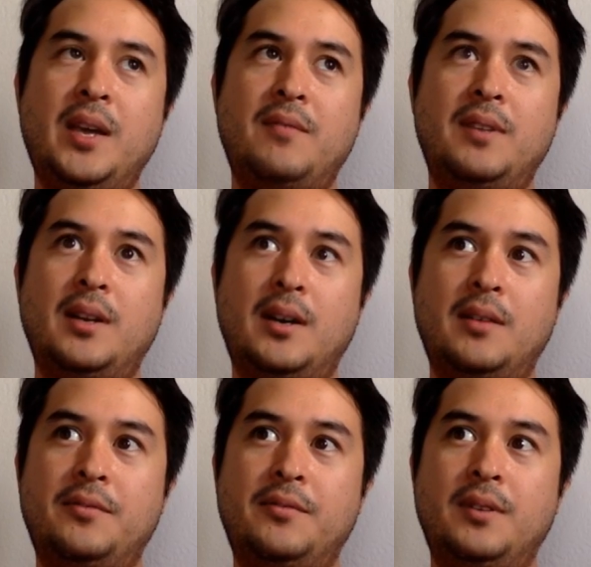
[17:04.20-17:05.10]
enough
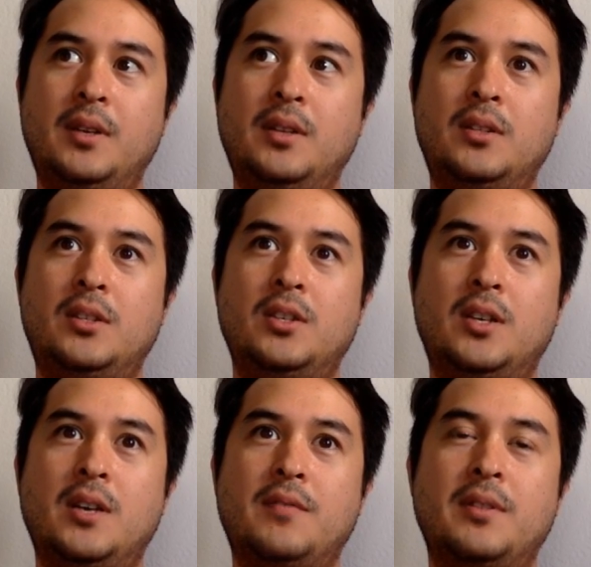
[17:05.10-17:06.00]
to
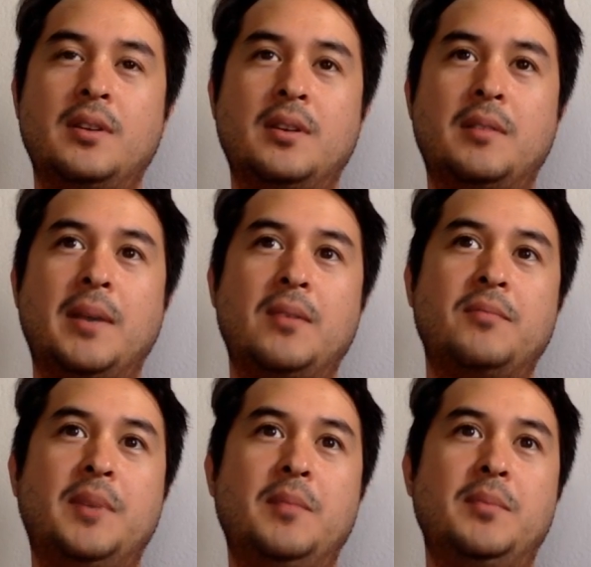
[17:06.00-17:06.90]
cover the amount of
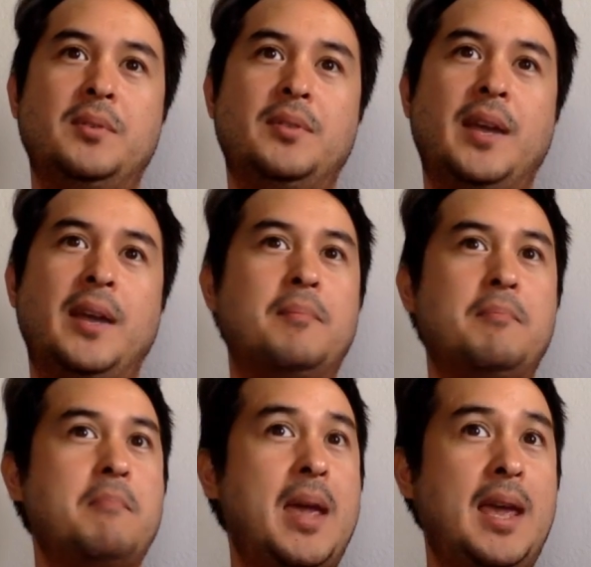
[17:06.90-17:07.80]
people that
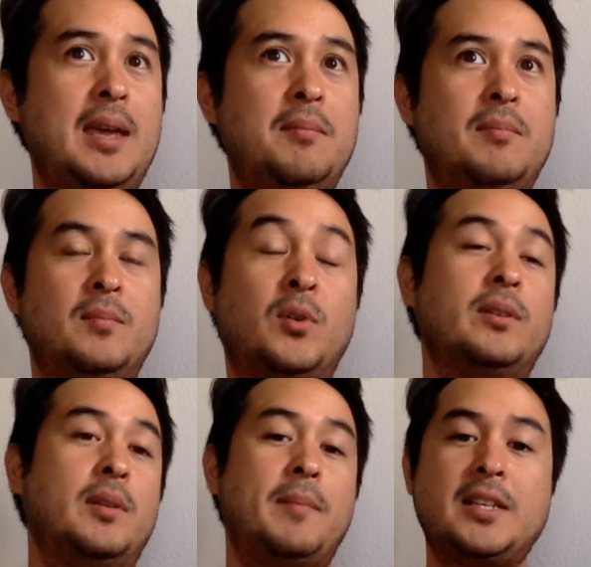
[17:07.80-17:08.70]
may, or
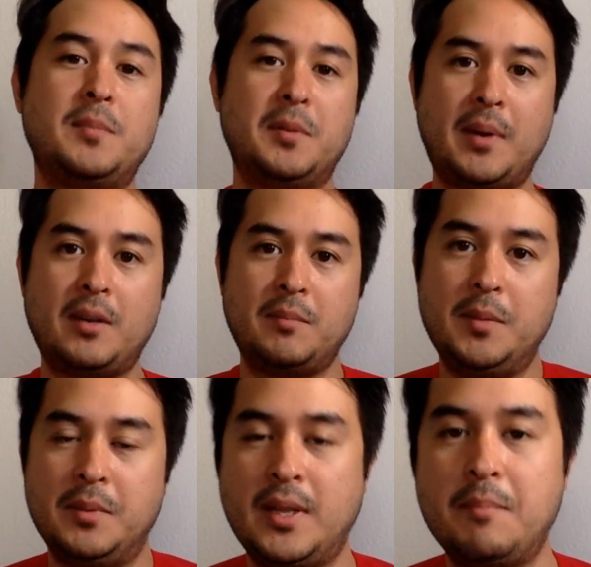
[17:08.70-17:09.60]
the maximum amount of
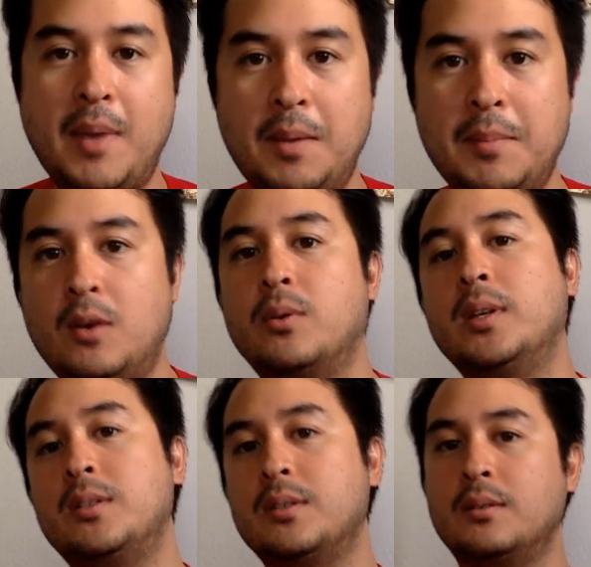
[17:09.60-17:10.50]
people that may be going
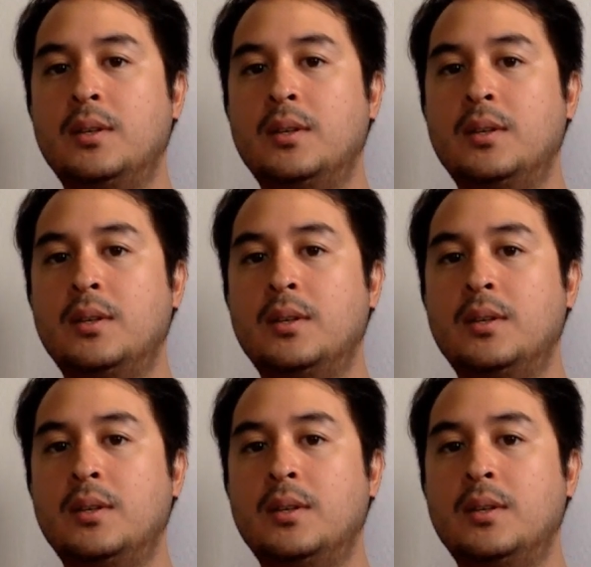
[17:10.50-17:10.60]
to